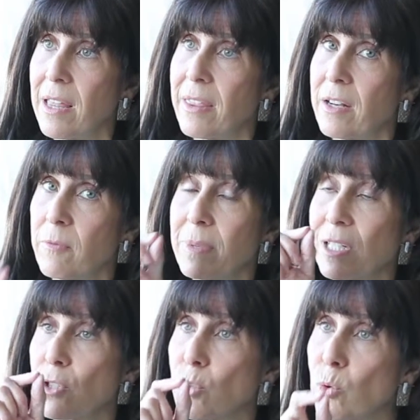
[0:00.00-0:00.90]
that have been
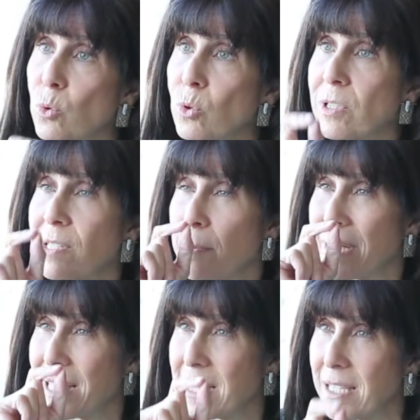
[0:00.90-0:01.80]
schooled
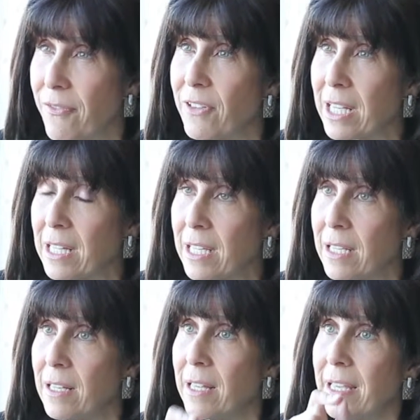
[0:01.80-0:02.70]
specifically
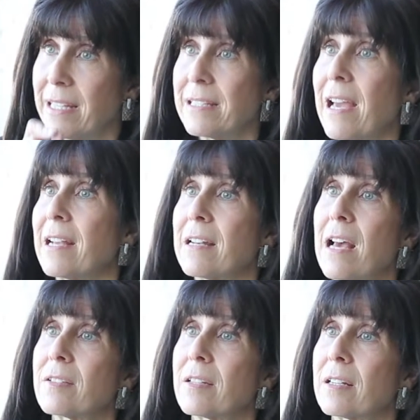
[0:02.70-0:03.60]
in
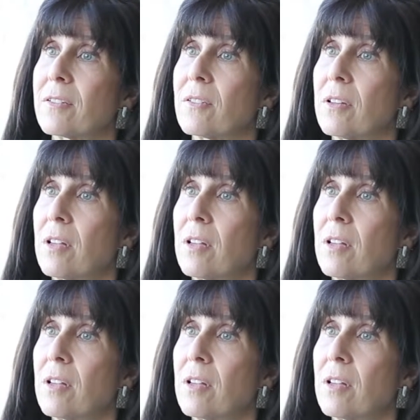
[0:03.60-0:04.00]
diagnostics,